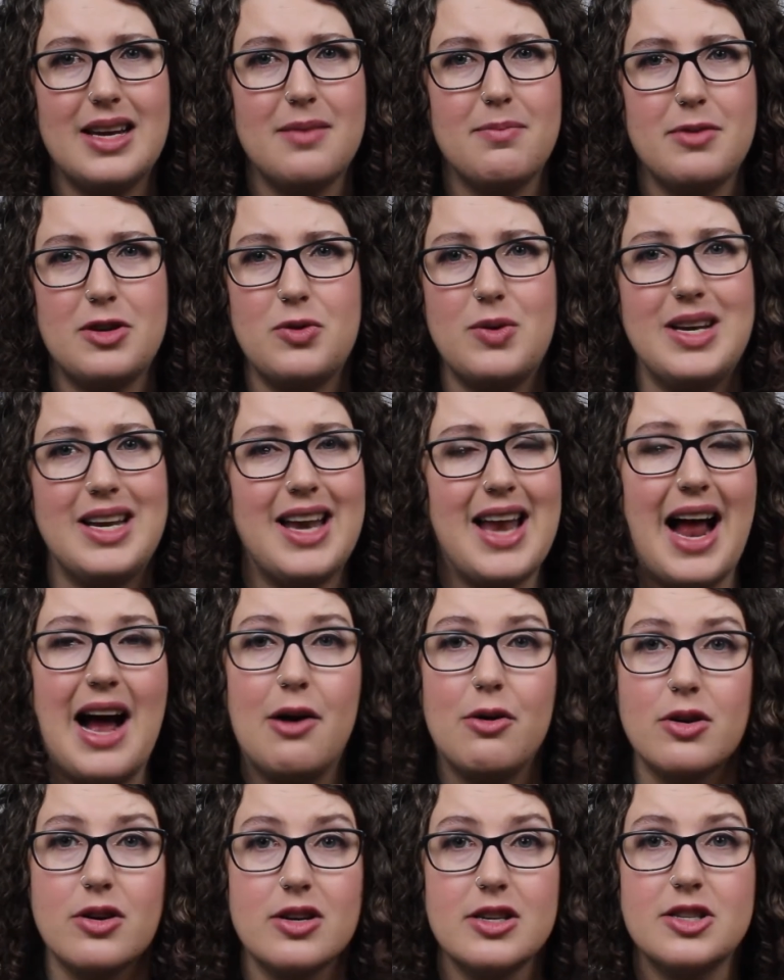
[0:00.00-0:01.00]
between an
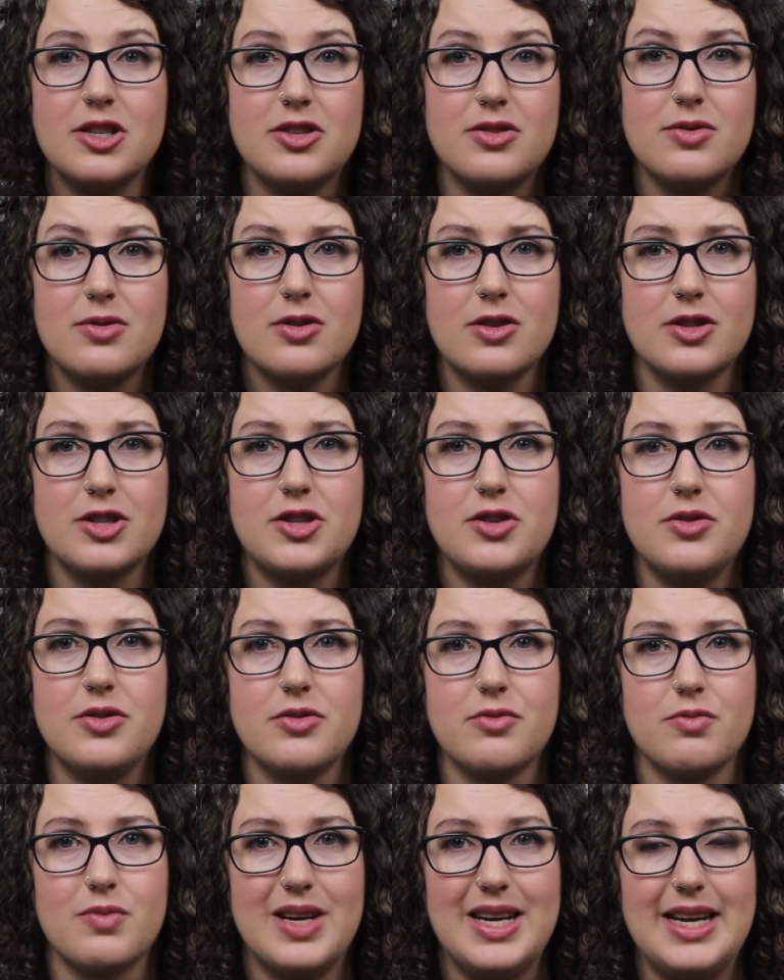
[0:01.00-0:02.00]
hour and, or two
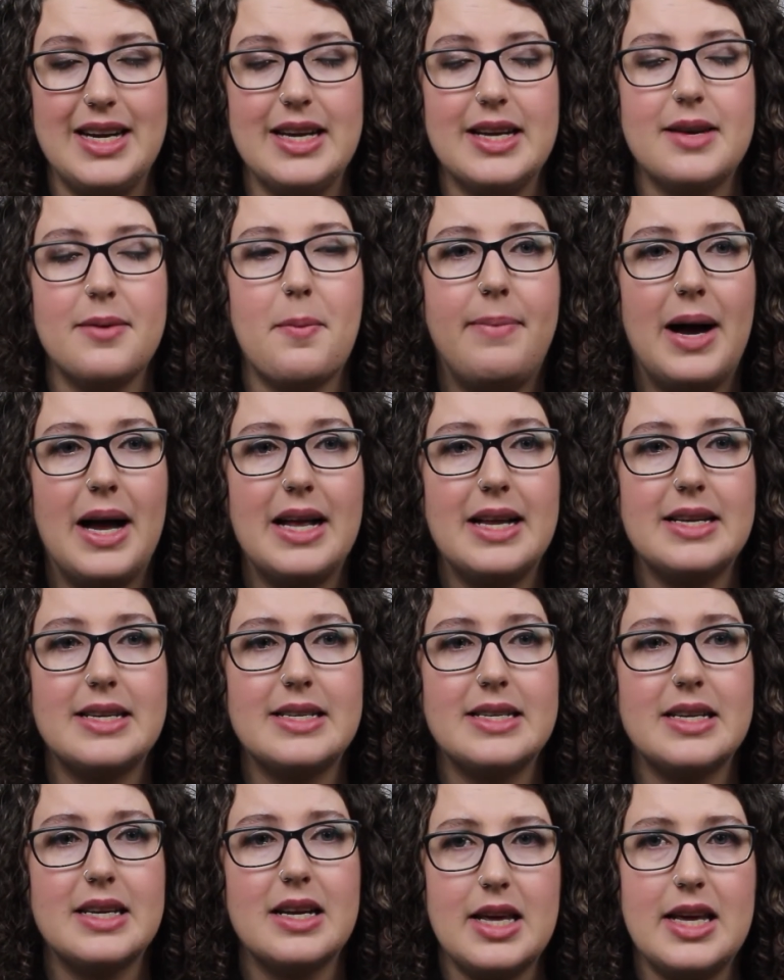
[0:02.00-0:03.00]
to read,
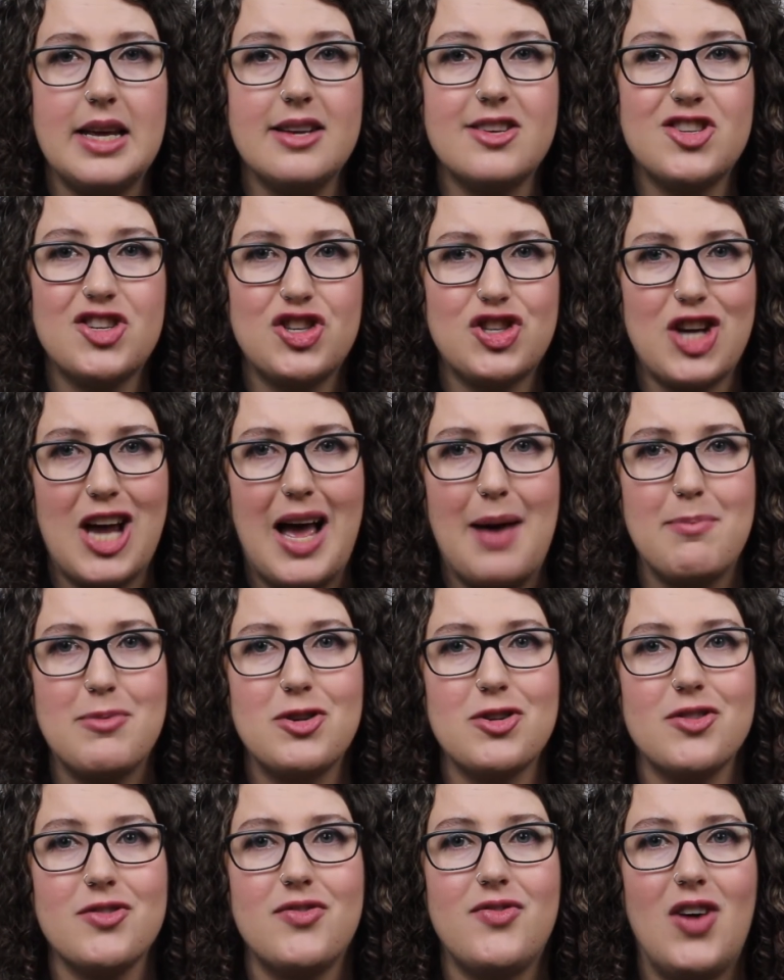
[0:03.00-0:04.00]
but each
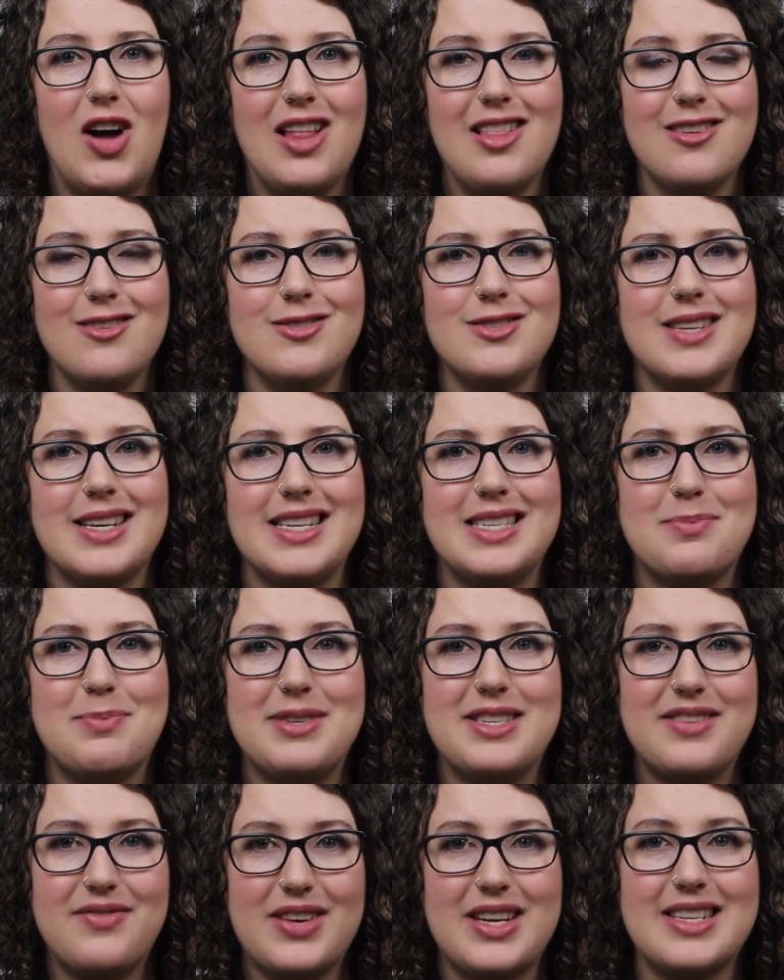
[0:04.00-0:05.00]
chapter follows a
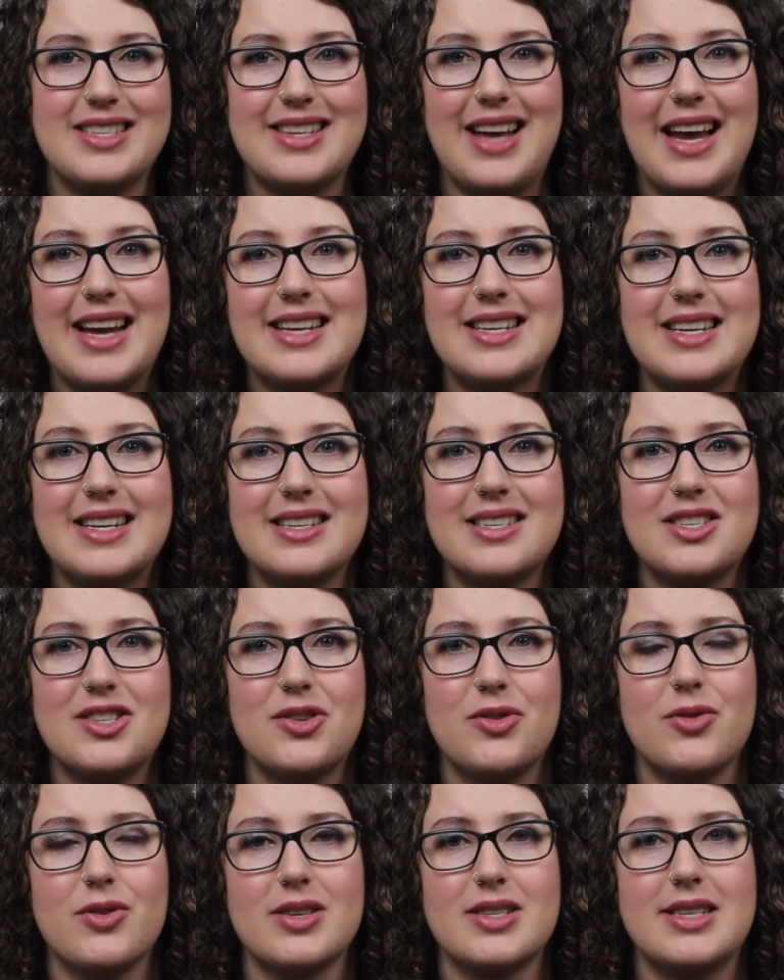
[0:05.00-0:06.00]
specific scientist
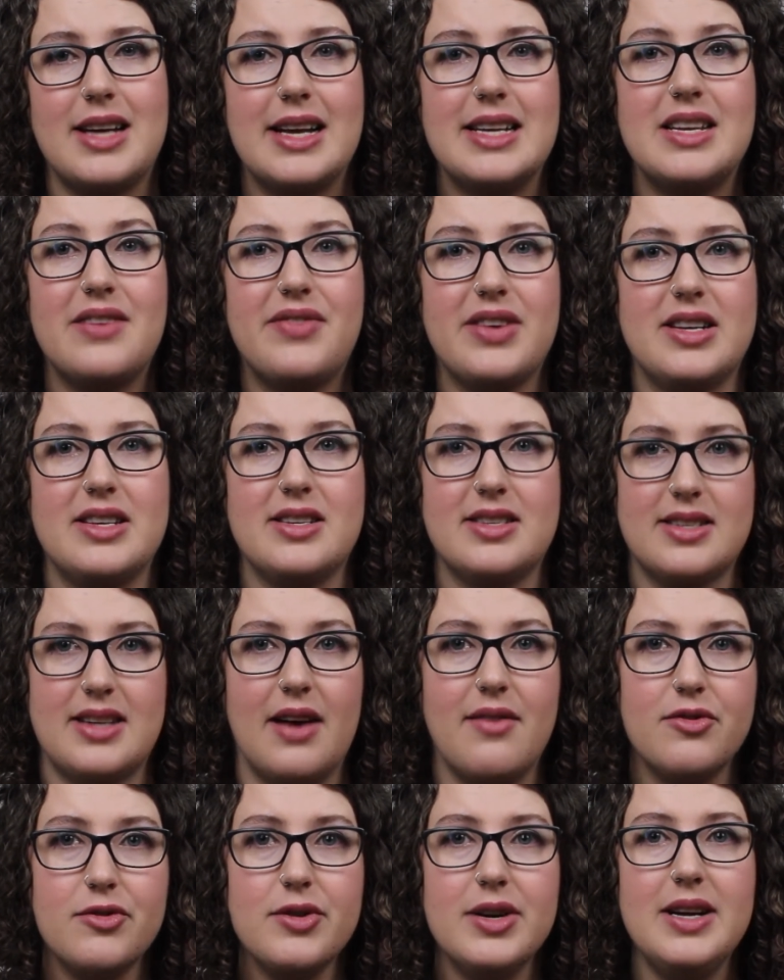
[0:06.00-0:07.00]
or scientific
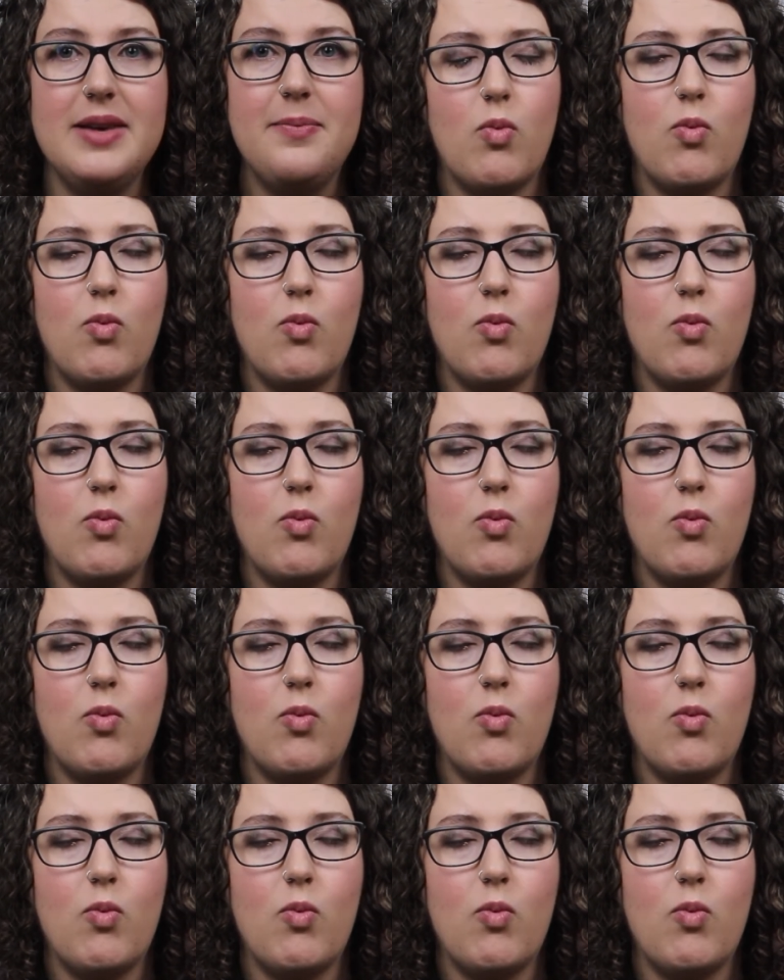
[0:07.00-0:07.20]
discovery.